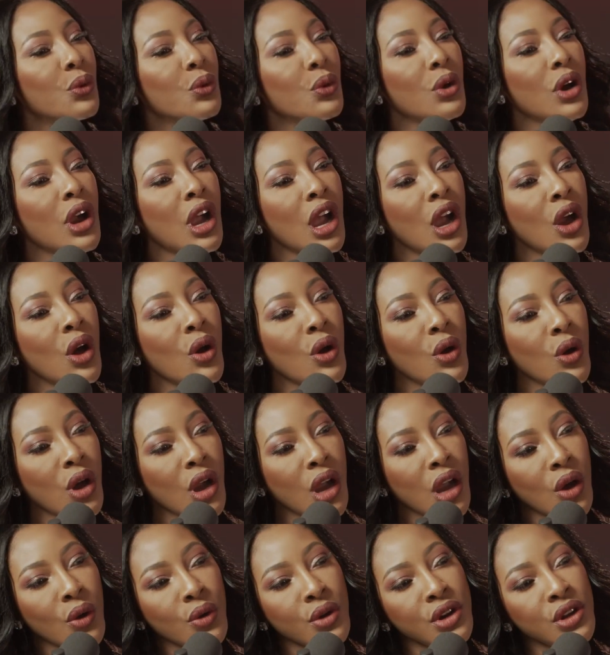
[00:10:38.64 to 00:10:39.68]
how,
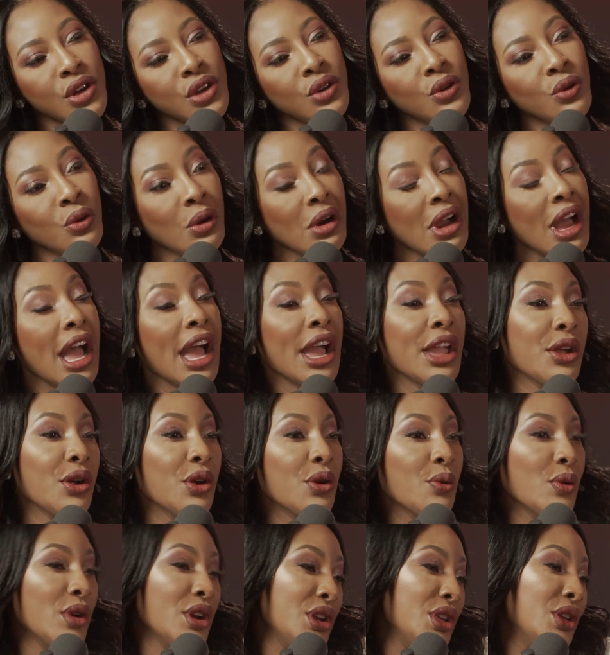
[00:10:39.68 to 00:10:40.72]
how do you hire?
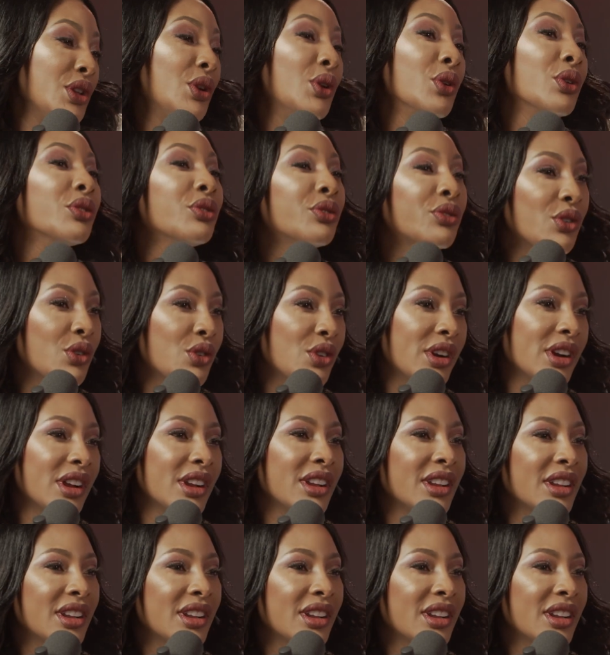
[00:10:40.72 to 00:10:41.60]
What do you look for?